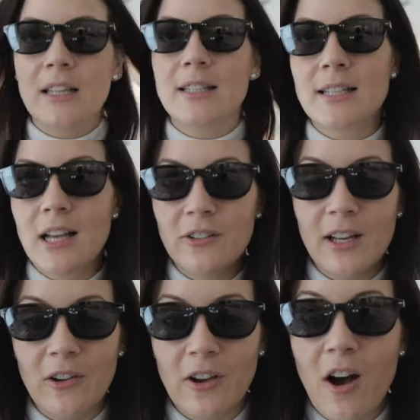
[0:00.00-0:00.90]
This is how
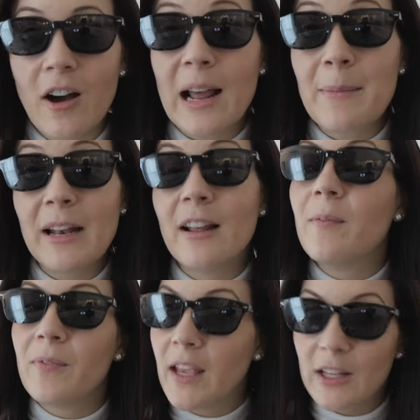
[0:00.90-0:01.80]
they look on. I mean,
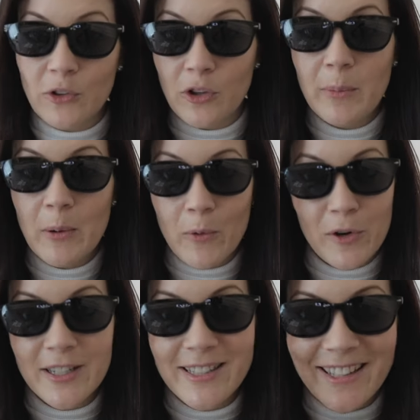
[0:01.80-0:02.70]
it could be
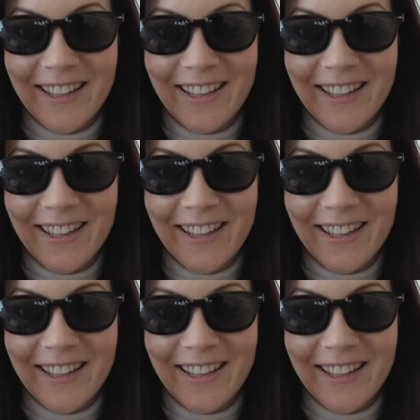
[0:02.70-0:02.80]
worse,